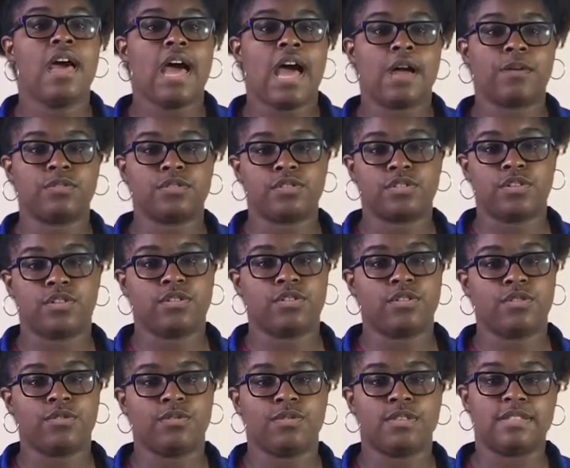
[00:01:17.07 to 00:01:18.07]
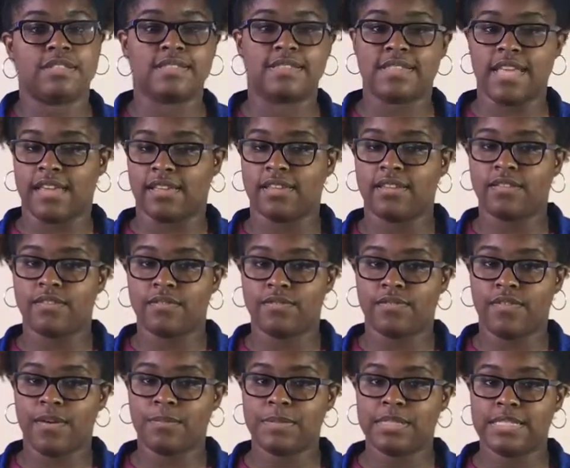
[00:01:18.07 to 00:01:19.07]
I will show you the second
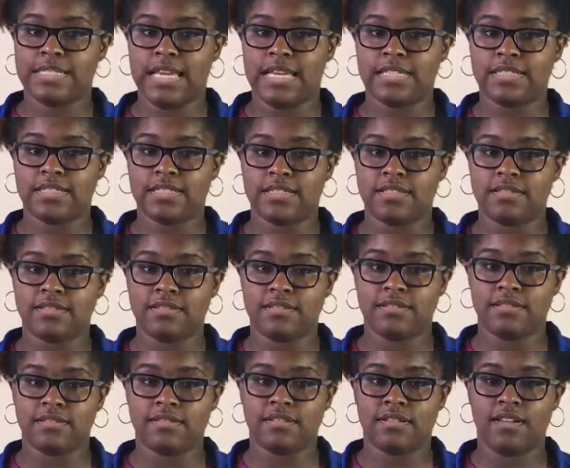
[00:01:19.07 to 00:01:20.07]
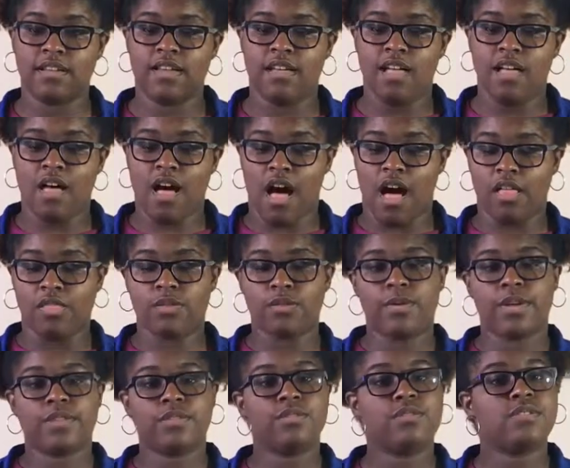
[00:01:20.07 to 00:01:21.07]
fermentation, all the
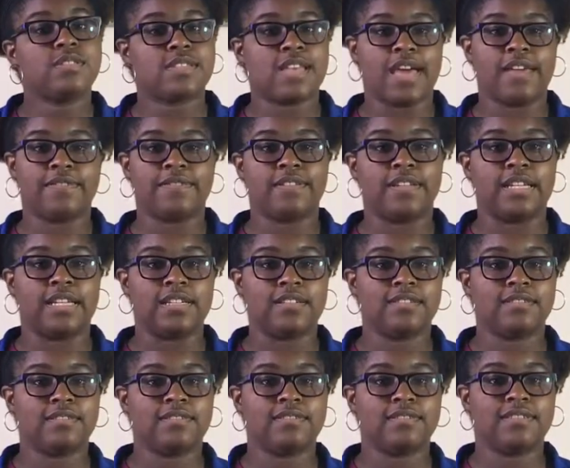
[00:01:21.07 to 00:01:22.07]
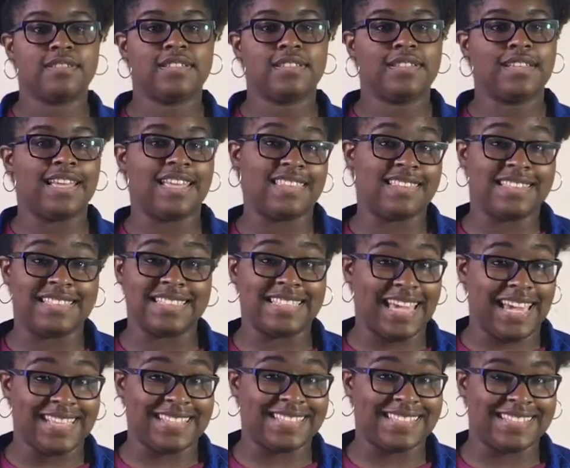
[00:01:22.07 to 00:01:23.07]
way through siphoning, and then
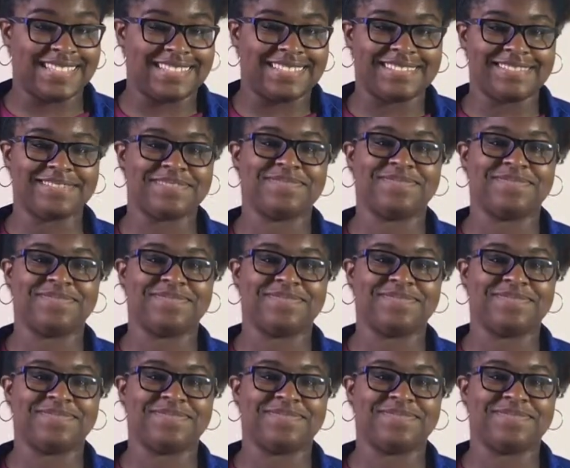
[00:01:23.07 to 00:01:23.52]
tasting.